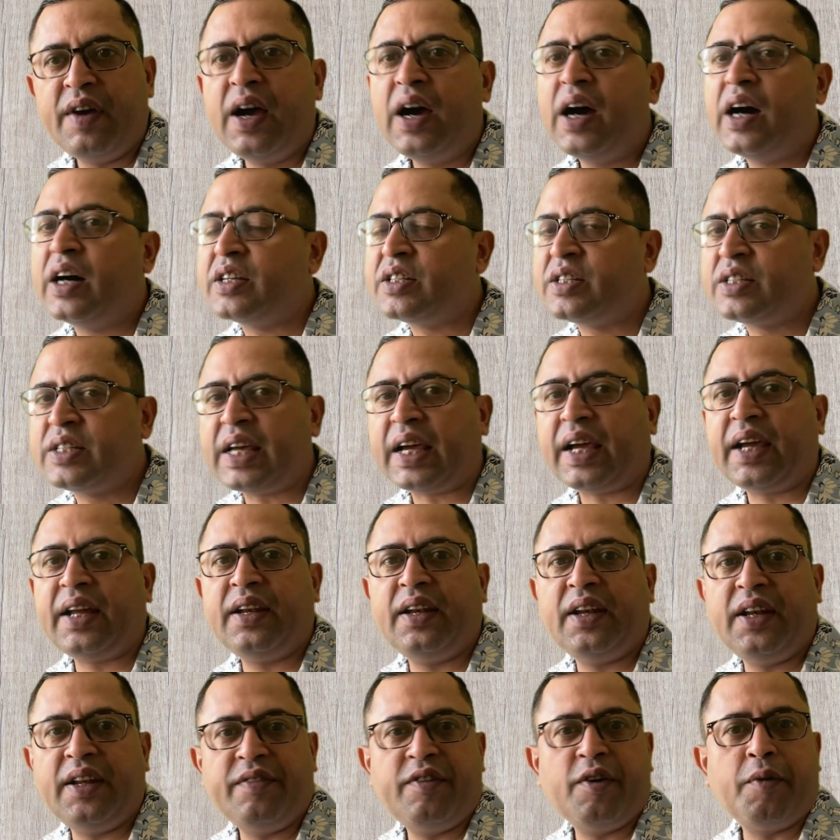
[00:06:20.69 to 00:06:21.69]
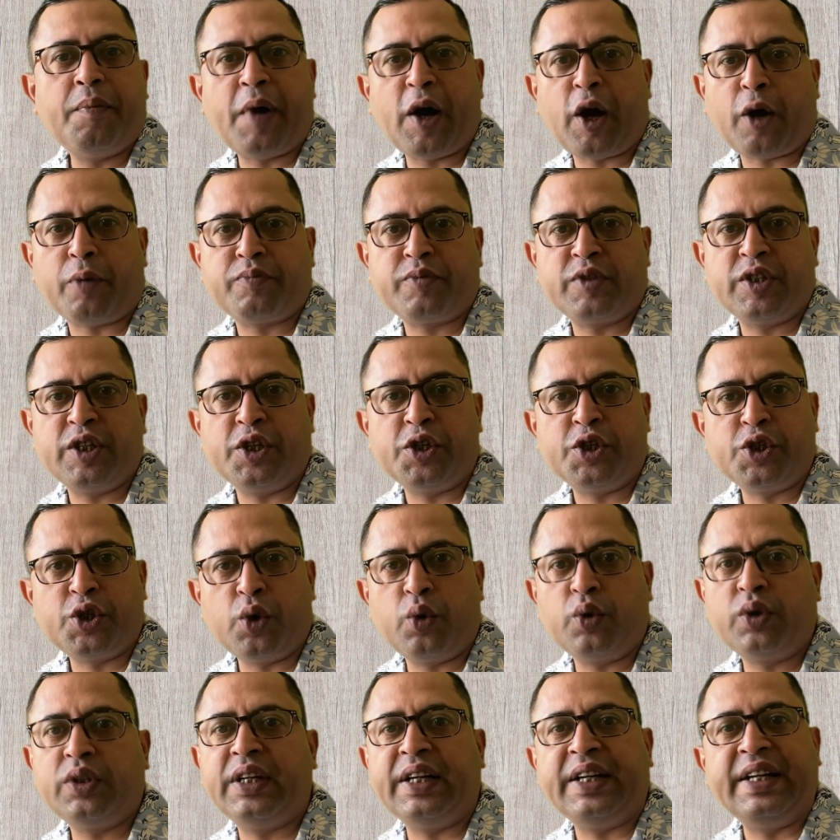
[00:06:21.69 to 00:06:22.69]
a second liver biopsy
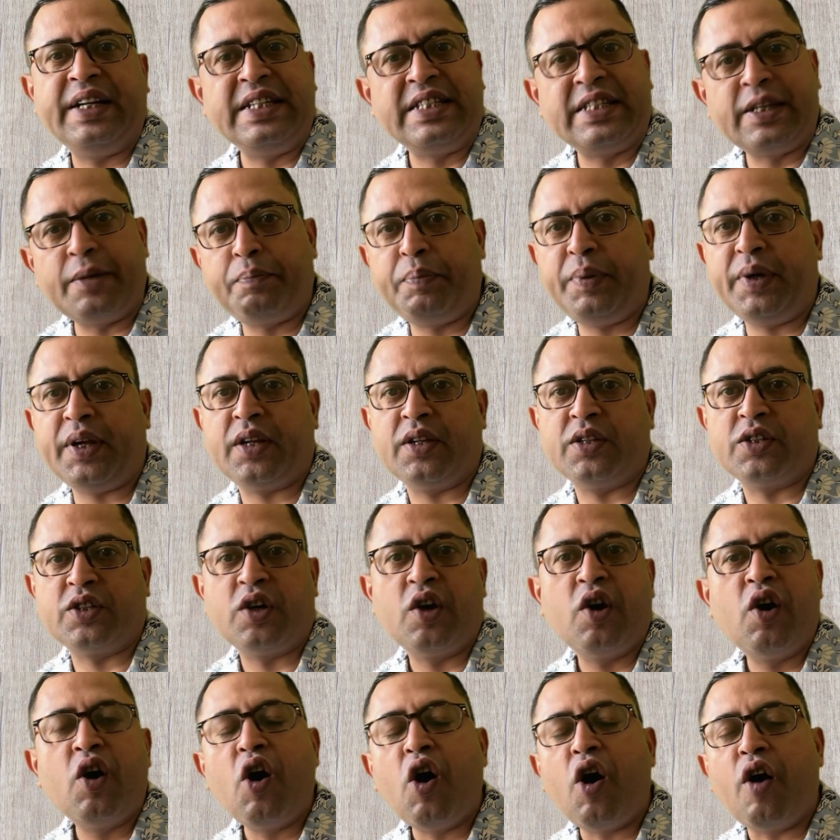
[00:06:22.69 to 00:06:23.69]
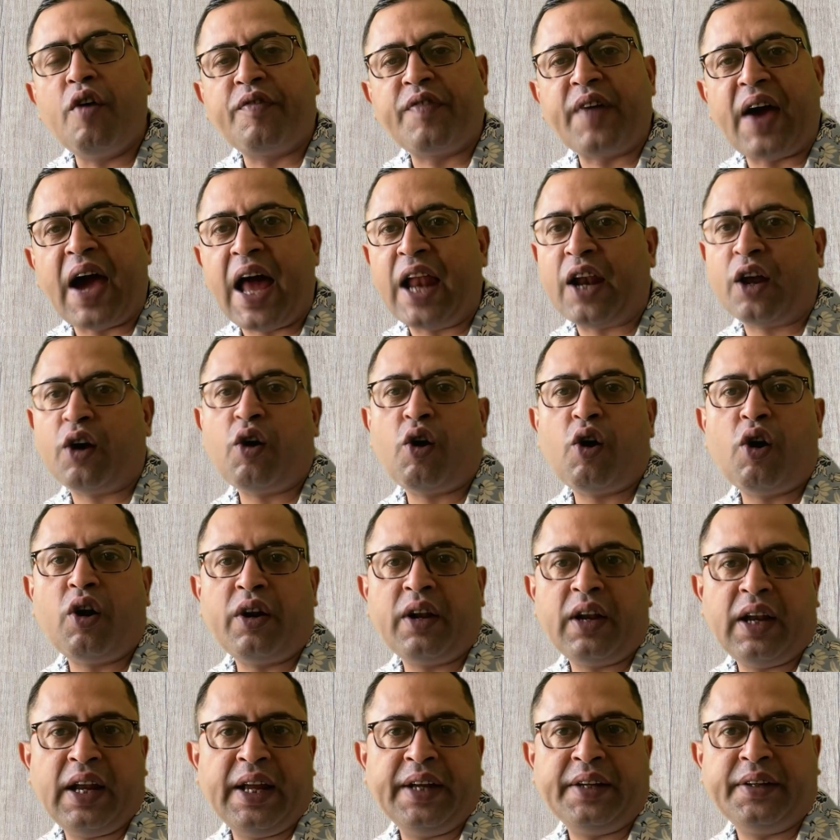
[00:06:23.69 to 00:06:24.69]
showed the disappearance of alcohol
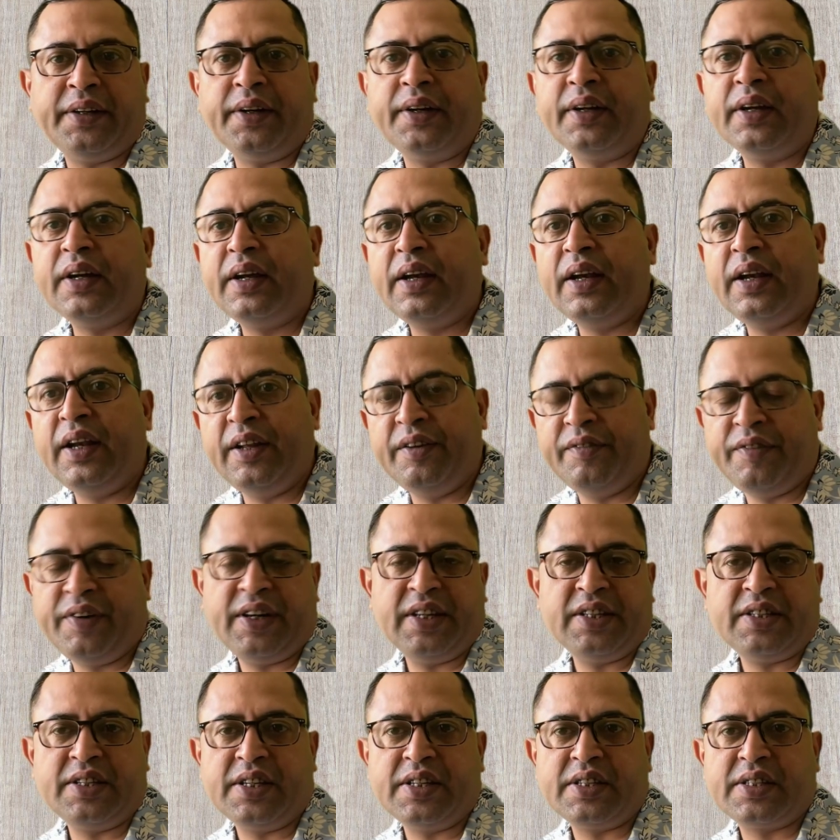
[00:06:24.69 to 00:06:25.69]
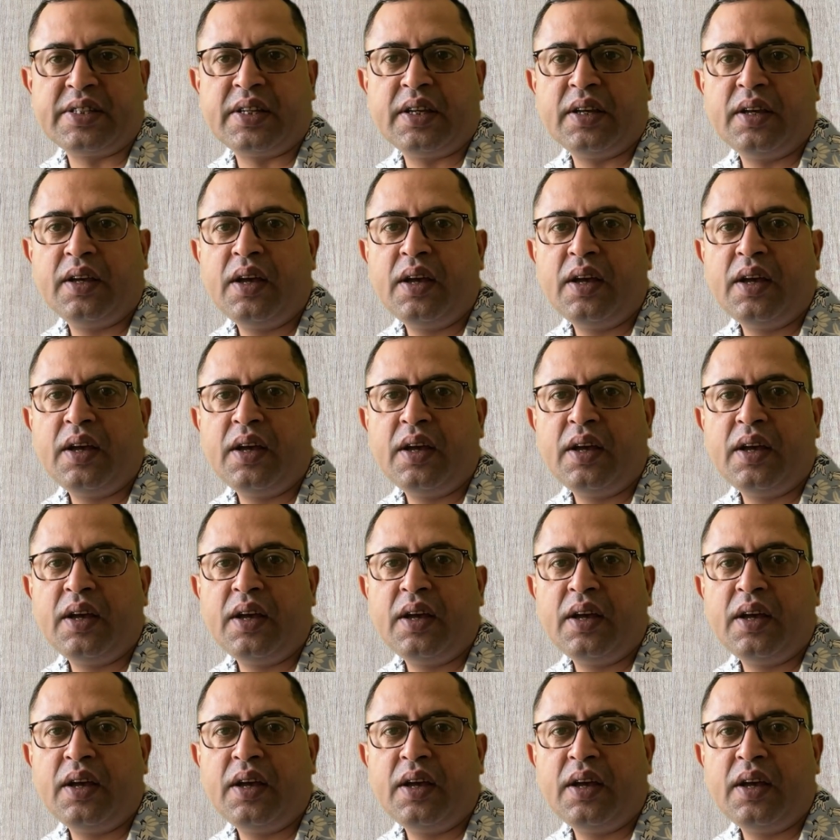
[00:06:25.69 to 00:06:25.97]
related liver disease.